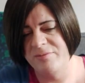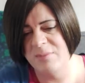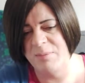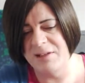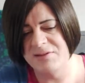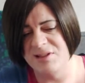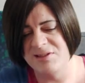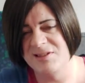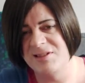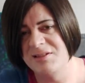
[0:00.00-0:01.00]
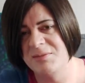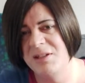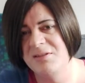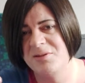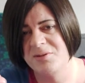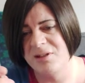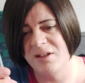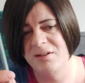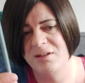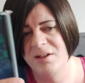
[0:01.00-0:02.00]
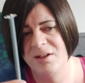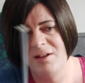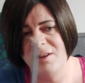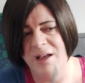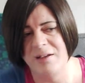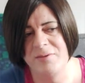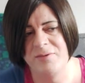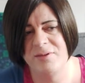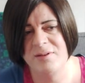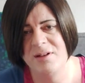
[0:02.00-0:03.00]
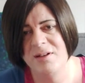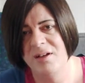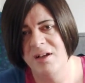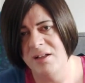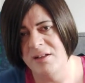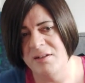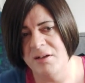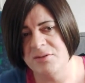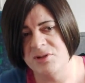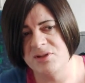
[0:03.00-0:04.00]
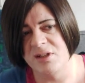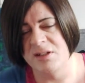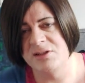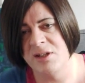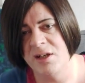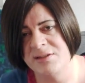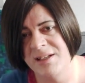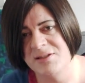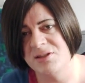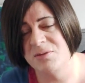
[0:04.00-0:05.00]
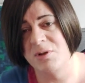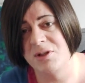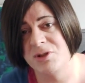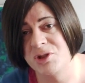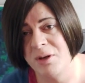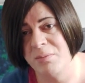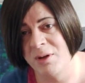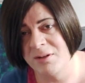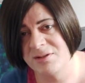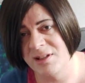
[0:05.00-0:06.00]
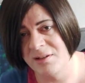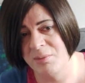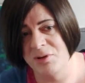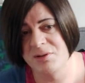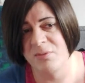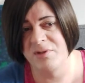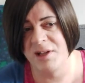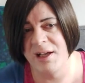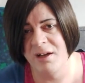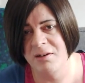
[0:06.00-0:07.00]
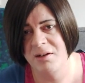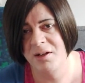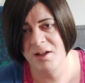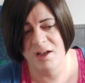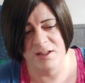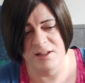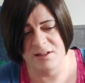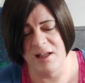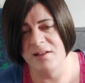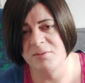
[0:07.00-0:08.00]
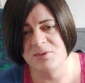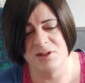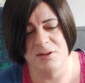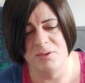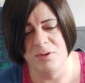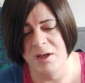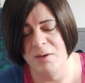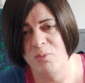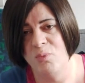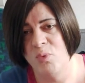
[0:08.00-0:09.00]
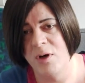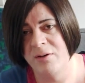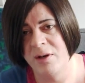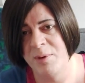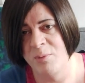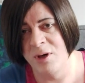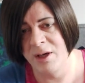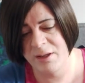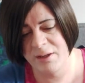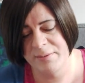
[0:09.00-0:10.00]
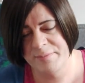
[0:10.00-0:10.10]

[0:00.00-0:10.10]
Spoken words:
about 60 centimeters or so length, and then I'll just attach it to one of the chop blocks at the bottom of the layout and then get them to wire up and work.